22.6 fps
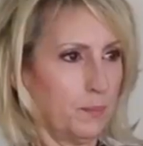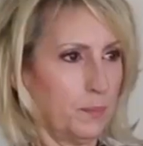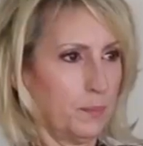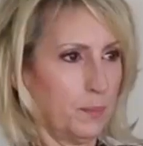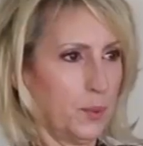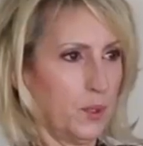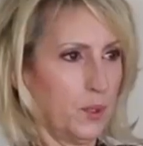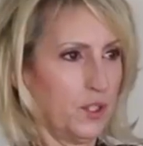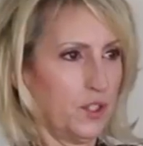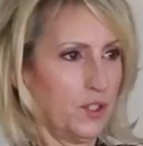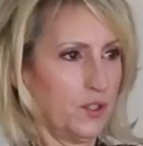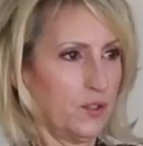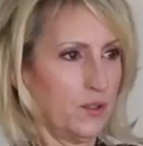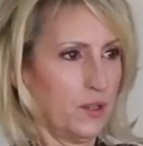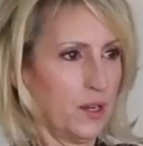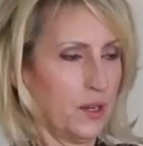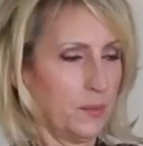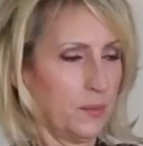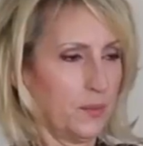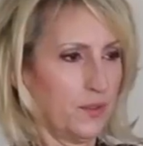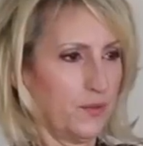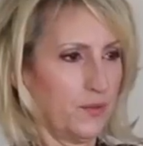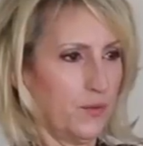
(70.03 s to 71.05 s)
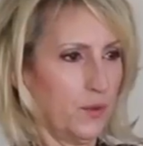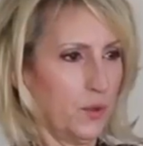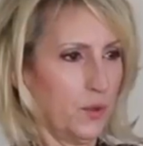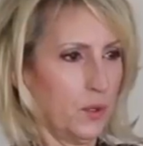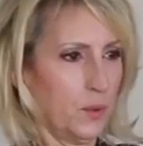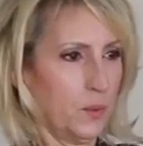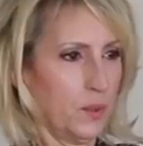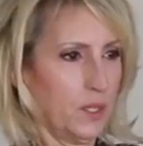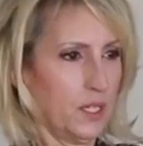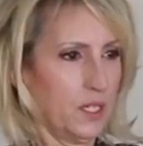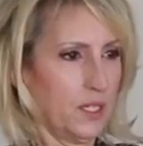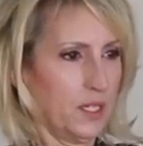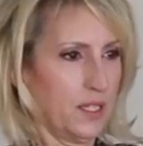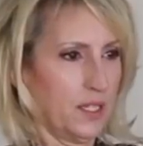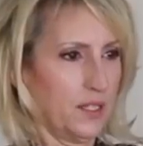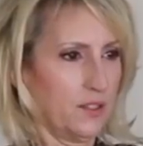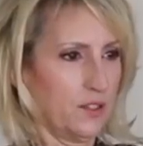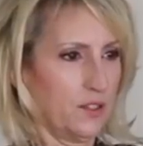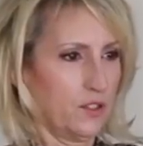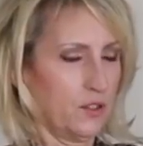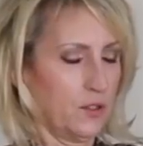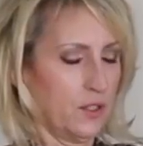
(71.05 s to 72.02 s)
put your arms forward
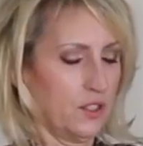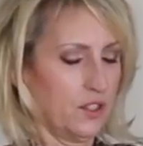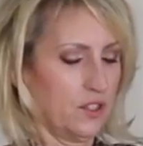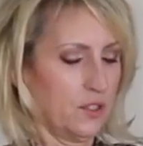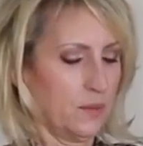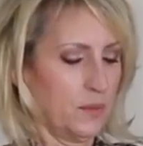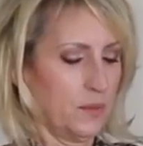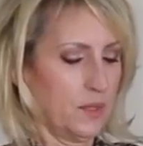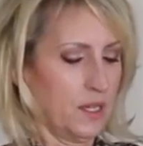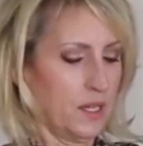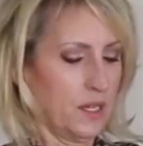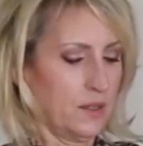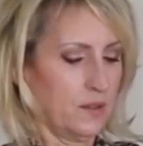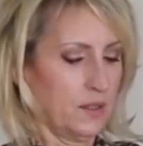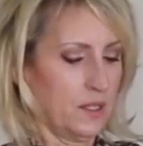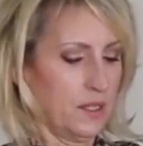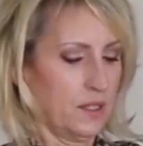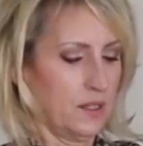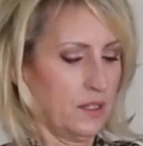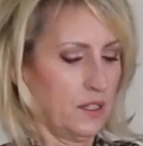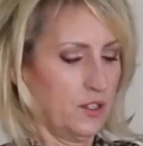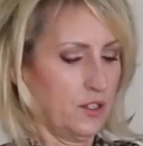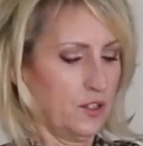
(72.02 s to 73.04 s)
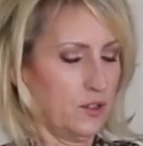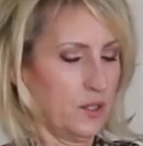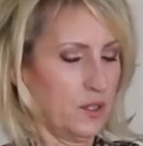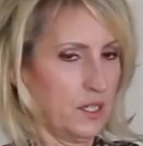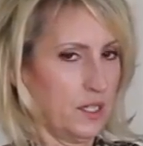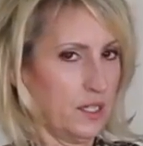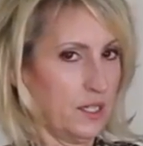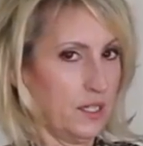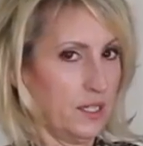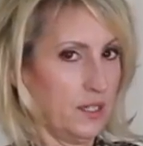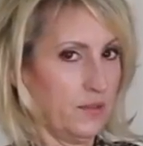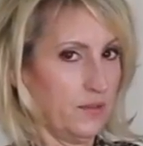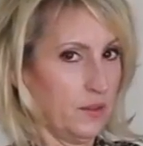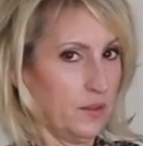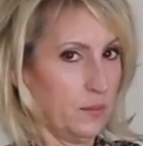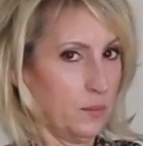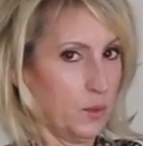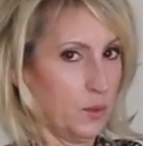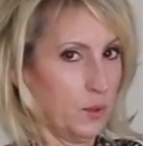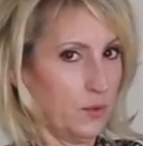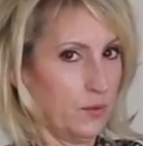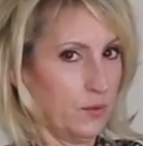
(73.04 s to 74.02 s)
and stretch them down and then you can
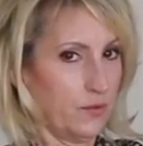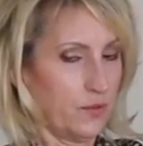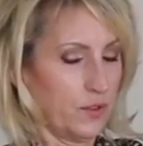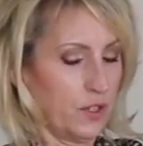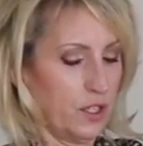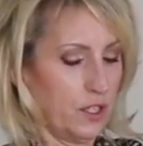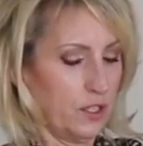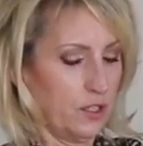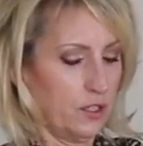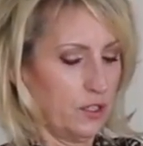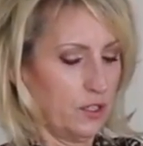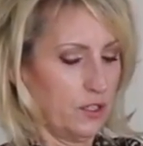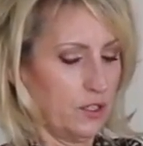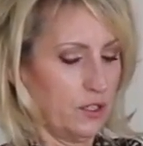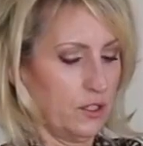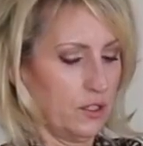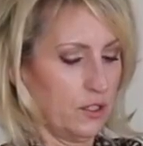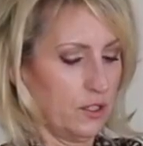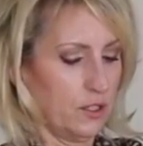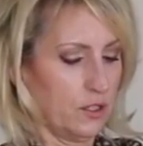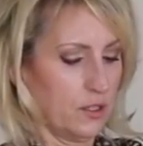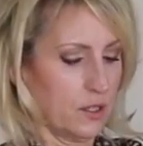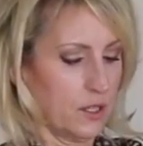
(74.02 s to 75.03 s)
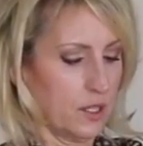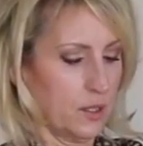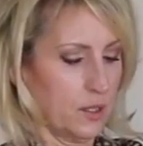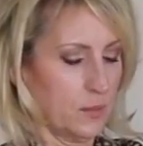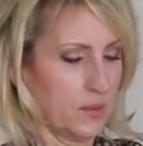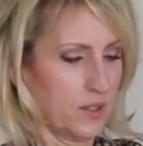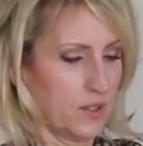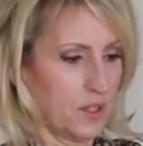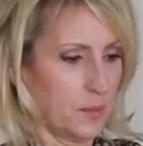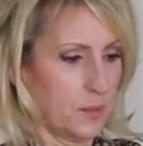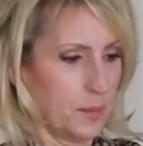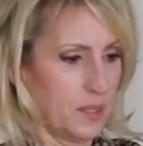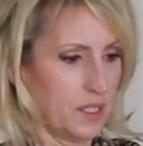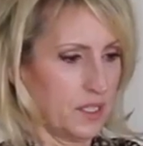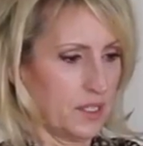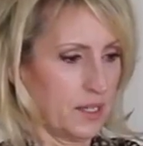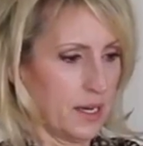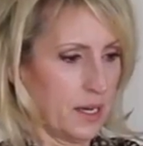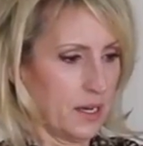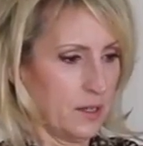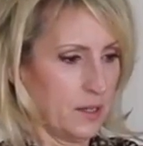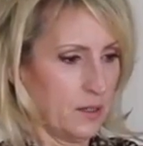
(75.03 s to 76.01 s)
even move your arms up
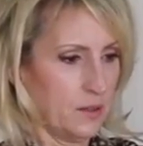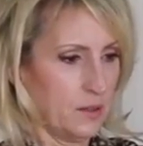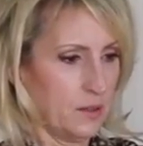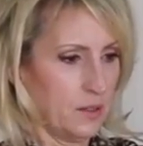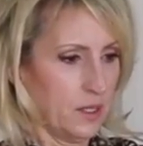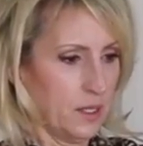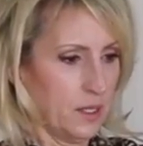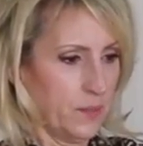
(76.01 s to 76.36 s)
and down